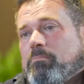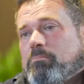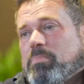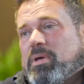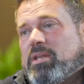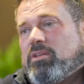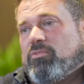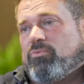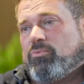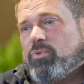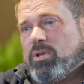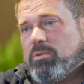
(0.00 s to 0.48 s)

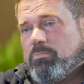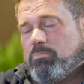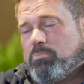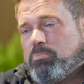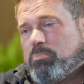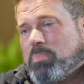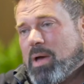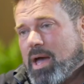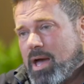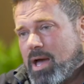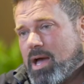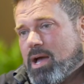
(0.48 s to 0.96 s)
But if we
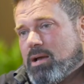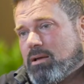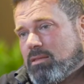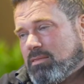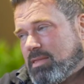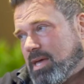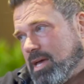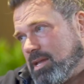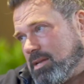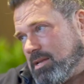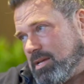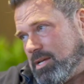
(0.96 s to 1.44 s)
park
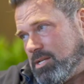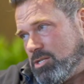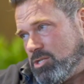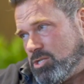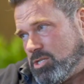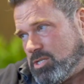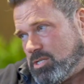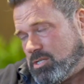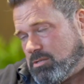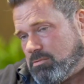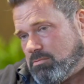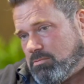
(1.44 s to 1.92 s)
that and
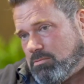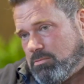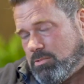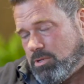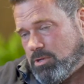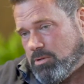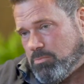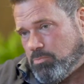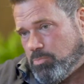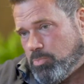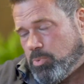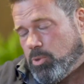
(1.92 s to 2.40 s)
just you
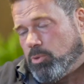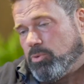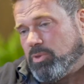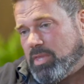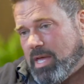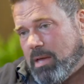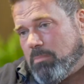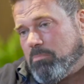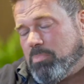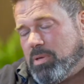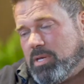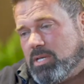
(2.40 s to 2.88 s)
know put
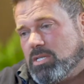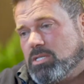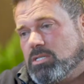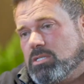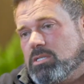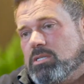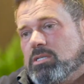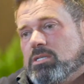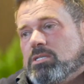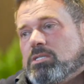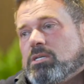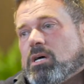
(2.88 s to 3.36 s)
that piece
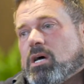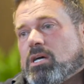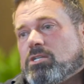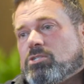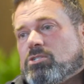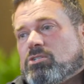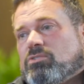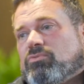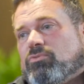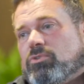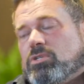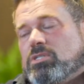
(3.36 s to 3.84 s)
to the side
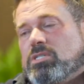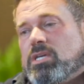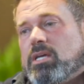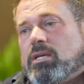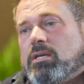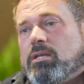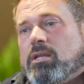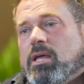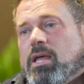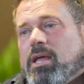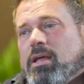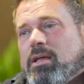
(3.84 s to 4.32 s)
just for a
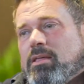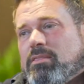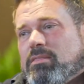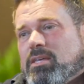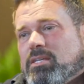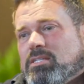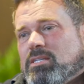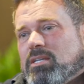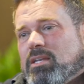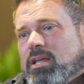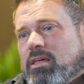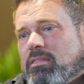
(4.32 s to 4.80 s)
second,
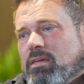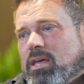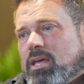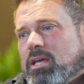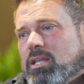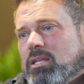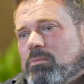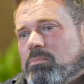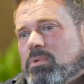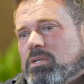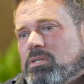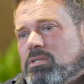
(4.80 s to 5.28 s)
there's another
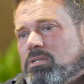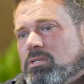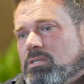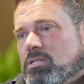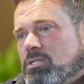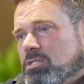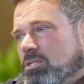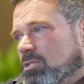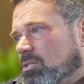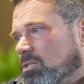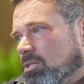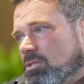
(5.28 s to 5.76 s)
element to
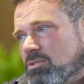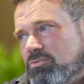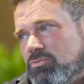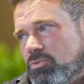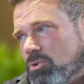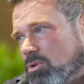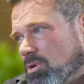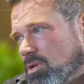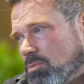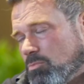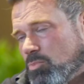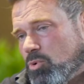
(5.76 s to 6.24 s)
this that's
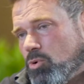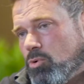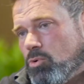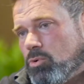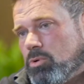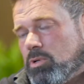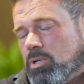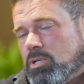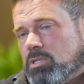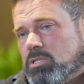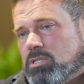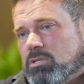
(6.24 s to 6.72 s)
very
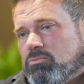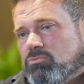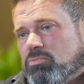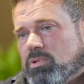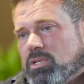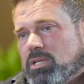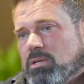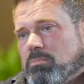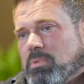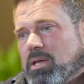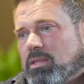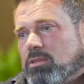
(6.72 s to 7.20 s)
important. It's
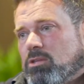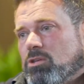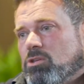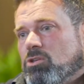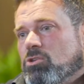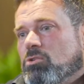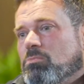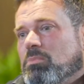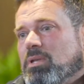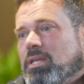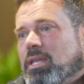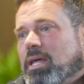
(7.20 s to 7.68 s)
really about the
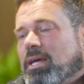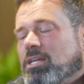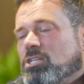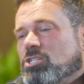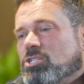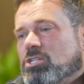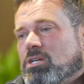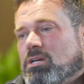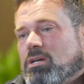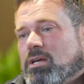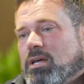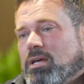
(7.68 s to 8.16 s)
human
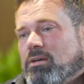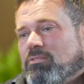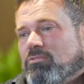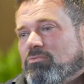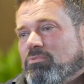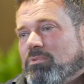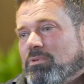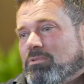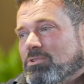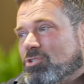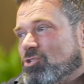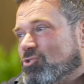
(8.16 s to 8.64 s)
nature
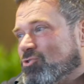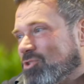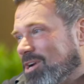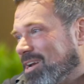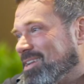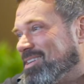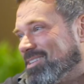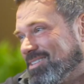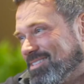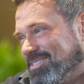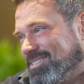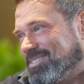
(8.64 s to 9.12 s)
of
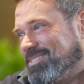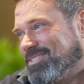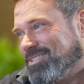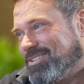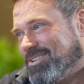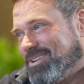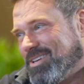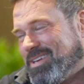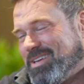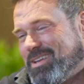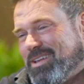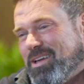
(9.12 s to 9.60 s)
Australians, you
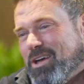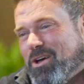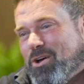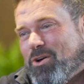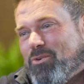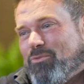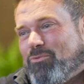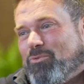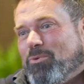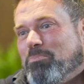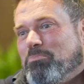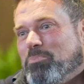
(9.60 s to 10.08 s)
know, and
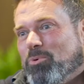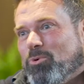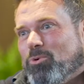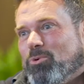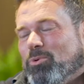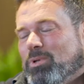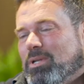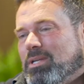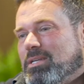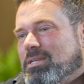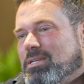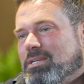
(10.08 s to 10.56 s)

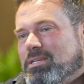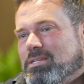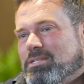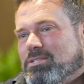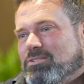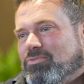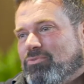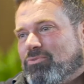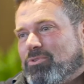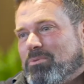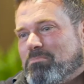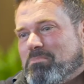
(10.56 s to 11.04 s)
football
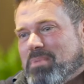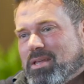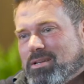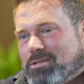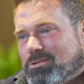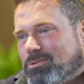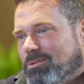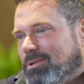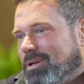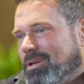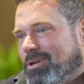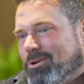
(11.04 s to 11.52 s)
is, from a
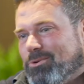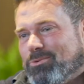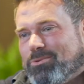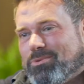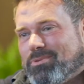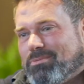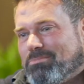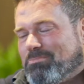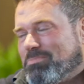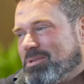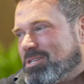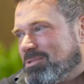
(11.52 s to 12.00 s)
mental
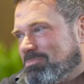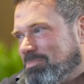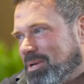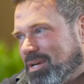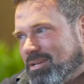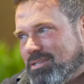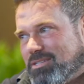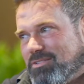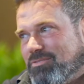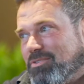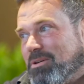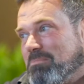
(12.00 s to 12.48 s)
health
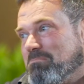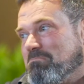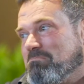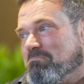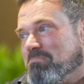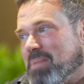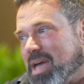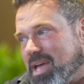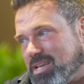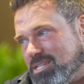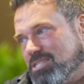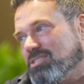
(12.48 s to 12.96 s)
perspective, a
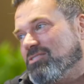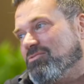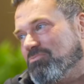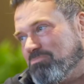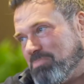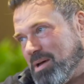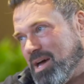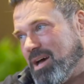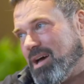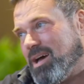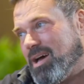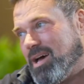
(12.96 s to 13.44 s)
massive
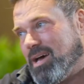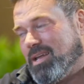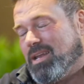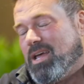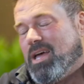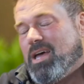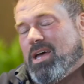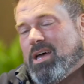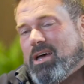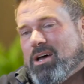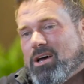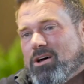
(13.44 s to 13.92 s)
part
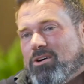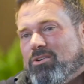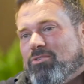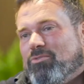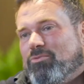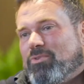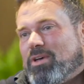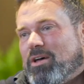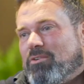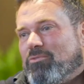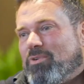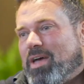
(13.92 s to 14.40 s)

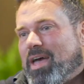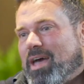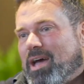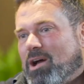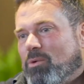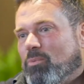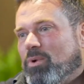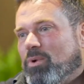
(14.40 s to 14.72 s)
of, of how